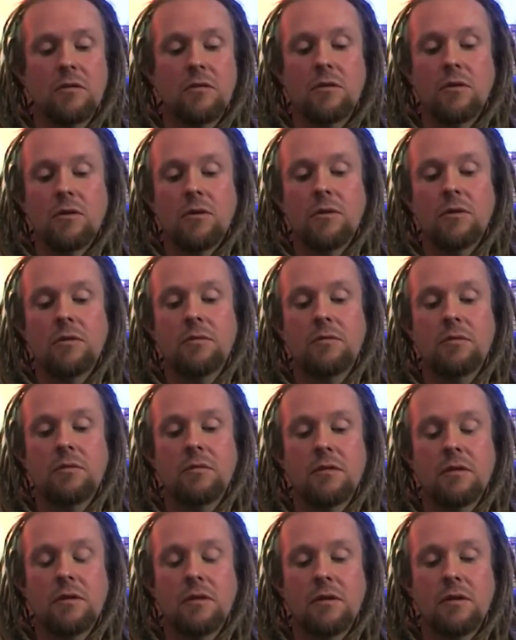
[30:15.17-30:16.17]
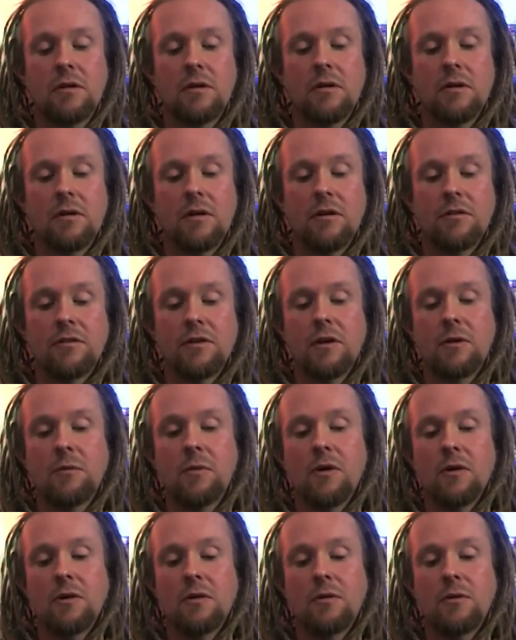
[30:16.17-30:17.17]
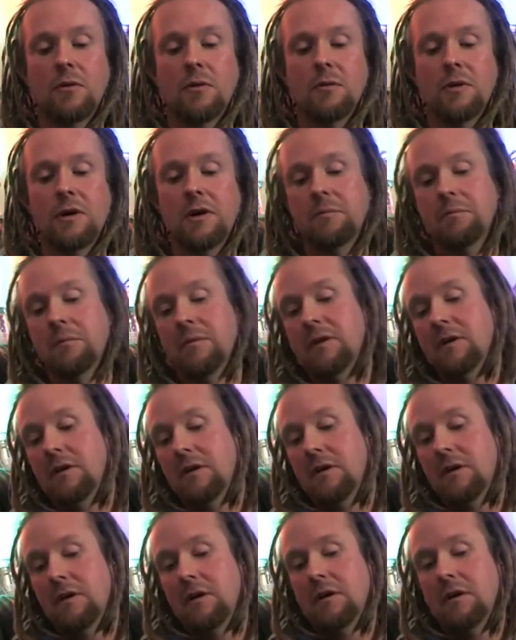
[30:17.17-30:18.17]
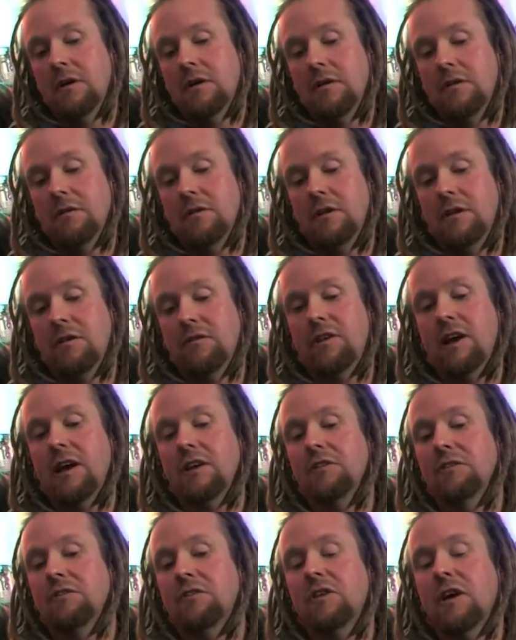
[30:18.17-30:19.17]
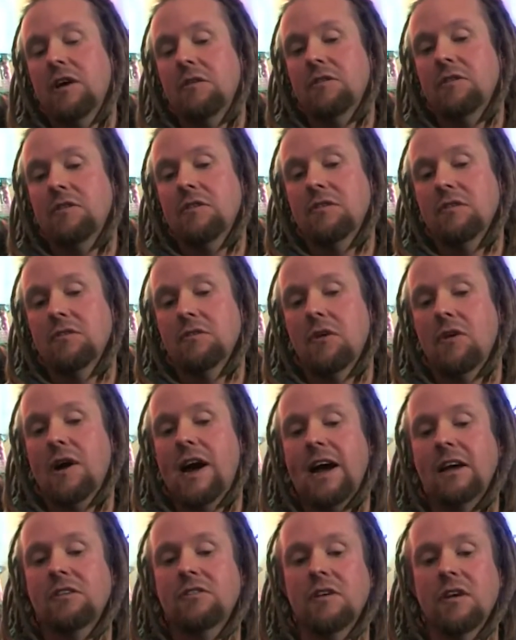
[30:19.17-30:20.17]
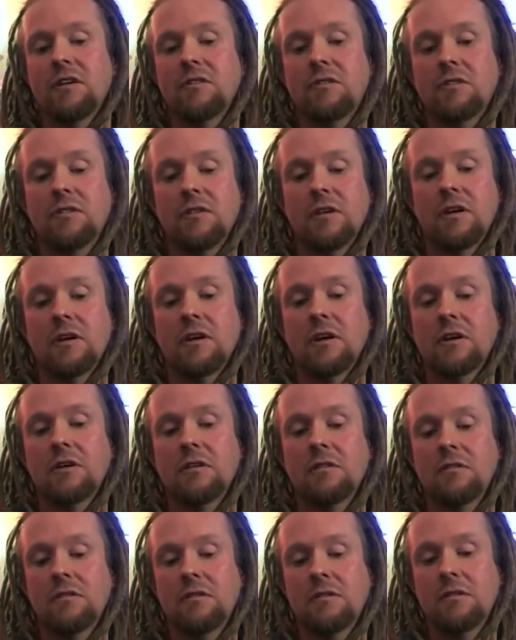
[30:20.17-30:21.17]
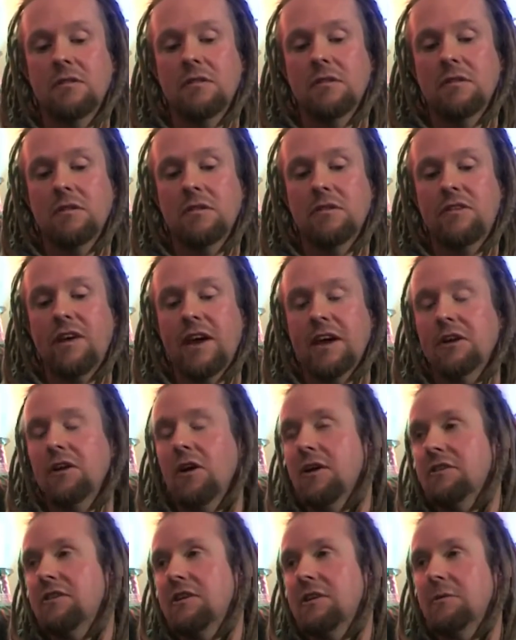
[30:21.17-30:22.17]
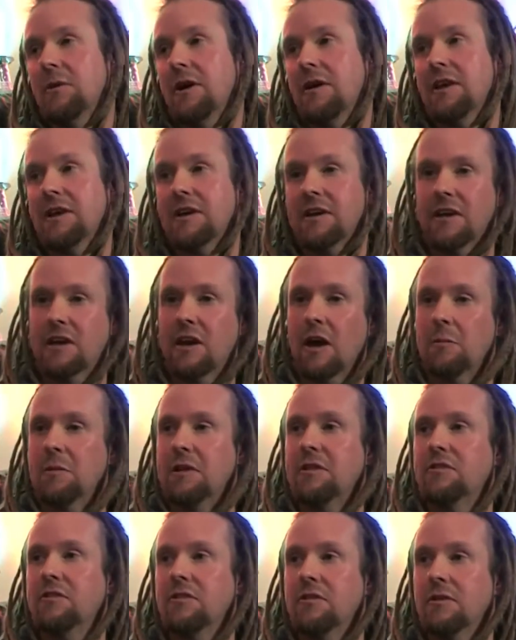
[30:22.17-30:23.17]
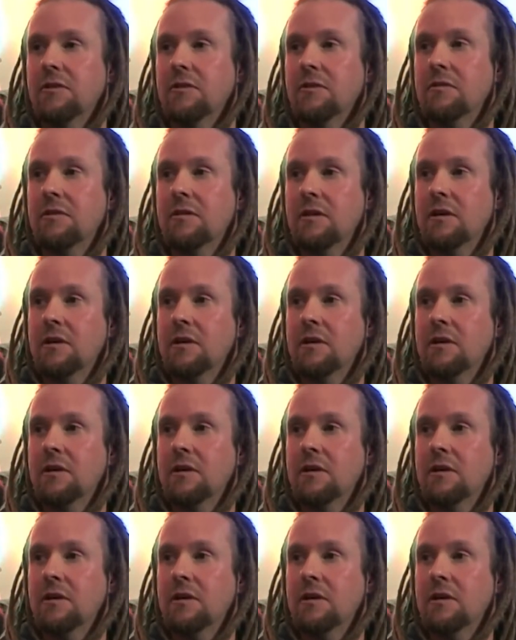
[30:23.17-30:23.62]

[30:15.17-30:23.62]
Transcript: or I don't know what, all the intelligence services have got access to technology where they yeah. can come into your